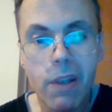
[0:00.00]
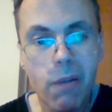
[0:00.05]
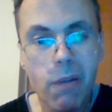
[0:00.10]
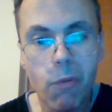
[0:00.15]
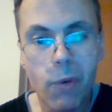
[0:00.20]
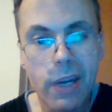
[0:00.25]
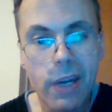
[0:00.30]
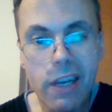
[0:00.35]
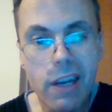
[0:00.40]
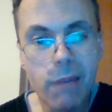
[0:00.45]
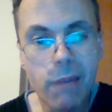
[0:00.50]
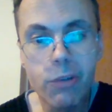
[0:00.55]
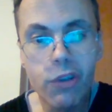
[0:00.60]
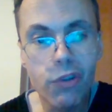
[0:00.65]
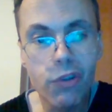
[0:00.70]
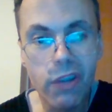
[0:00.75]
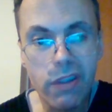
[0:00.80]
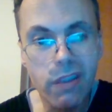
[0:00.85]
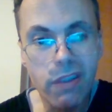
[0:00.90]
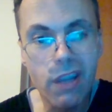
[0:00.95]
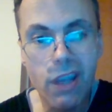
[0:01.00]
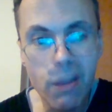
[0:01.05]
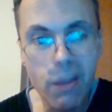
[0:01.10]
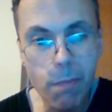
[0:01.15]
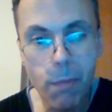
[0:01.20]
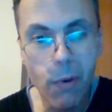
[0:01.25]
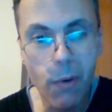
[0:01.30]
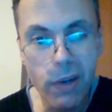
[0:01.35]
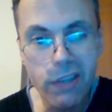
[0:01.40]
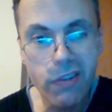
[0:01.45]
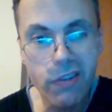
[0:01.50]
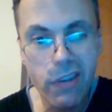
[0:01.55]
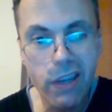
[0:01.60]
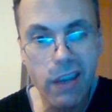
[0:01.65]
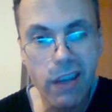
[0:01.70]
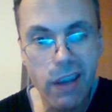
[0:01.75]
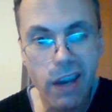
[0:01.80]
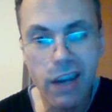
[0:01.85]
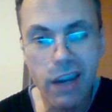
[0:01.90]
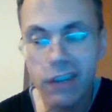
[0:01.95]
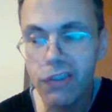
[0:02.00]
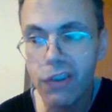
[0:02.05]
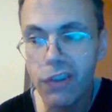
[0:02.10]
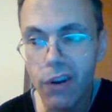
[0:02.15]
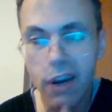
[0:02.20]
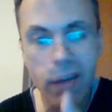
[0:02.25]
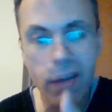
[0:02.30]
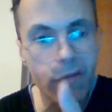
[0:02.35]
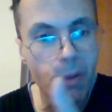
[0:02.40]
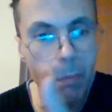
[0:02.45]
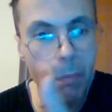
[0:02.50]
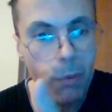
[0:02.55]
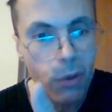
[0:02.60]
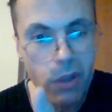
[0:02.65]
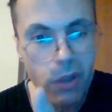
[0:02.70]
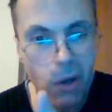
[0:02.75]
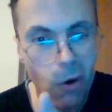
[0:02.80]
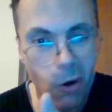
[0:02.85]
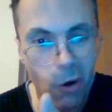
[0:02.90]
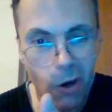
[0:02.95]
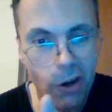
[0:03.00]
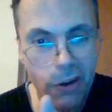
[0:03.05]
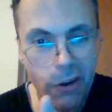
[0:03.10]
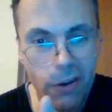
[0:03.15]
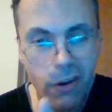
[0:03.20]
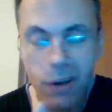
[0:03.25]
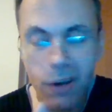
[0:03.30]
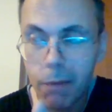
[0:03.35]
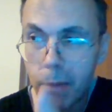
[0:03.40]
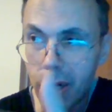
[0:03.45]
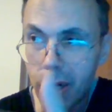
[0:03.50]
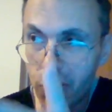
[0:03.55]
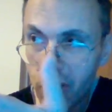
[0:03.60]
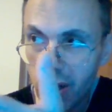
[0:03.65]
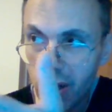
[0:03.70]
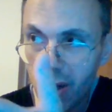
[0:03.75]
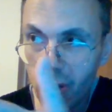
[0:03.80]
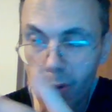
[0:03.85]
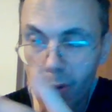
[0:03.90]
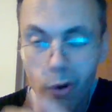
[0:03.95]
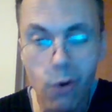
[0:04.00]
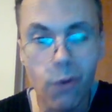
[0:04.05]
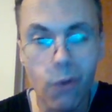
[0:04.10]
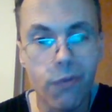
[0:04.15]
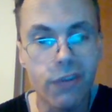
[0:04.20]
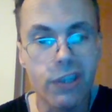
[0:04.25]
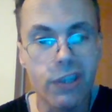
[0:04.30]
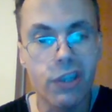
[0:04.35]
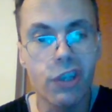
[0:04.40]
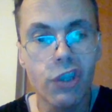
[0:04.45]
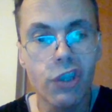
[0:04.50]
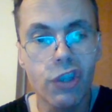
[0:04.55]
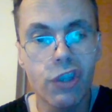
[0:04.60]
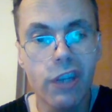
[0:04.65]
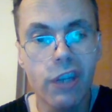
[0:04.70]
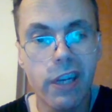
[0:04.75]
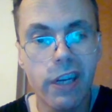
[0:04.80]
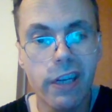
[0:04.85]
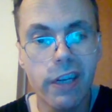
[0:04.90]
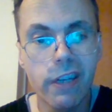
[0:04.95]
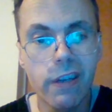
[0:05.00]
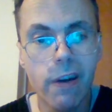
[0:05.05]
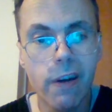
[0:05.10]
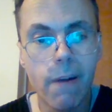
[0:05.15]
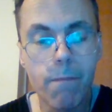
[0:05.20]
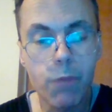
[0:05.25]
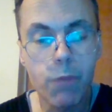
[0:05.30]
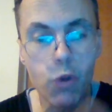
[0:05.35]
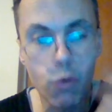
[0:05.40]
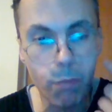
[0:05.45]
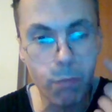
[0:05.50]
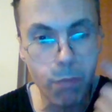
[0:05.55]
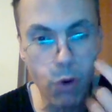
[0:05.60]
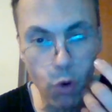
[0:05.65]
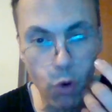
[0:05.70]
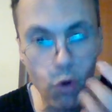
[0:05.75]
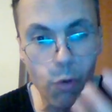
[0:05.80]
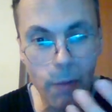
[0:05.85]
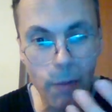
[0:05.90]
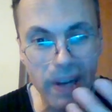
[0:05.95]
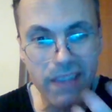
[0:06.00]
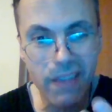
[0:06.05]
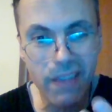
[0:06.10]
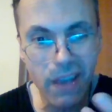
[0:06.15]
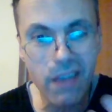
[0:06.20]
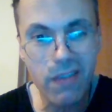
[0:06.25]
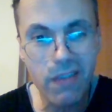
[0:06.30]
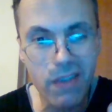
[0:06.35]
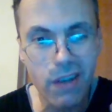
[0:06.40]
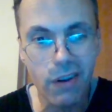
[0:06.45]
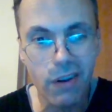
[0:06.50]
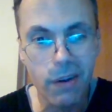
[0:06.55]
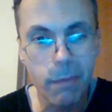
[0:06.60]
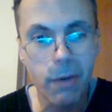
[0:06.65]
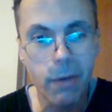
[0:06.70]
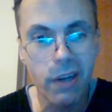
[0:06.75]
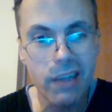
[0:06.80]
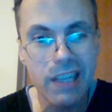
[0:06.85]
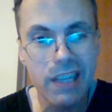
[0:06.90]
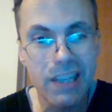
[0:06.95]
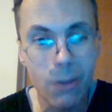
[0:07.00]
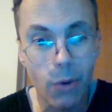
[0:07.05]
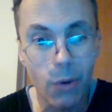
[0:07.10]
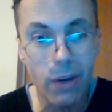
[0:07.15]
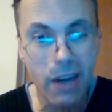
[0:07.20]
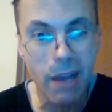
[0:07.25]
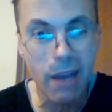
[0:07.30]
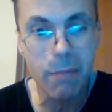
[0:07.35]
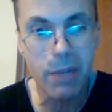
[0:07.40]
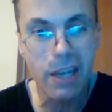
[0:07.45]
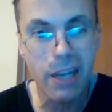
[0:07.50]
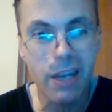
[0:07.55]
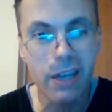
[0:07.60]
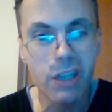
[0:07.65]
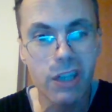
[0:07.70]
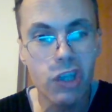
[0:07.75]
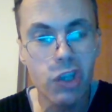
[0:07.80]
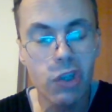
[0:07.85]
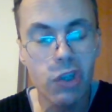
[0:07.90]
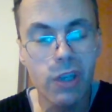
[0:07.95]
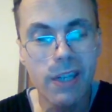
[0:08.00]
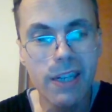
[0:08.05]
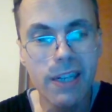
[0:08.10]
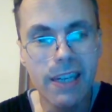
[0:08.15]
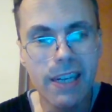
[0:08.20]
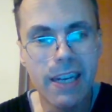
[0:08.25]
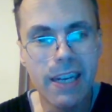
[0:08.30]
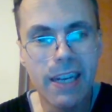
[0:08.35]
when it comes to the teeth poisoning. I still have to put the audio about the local physician here who broke my teeth deliberately during MK Ultra.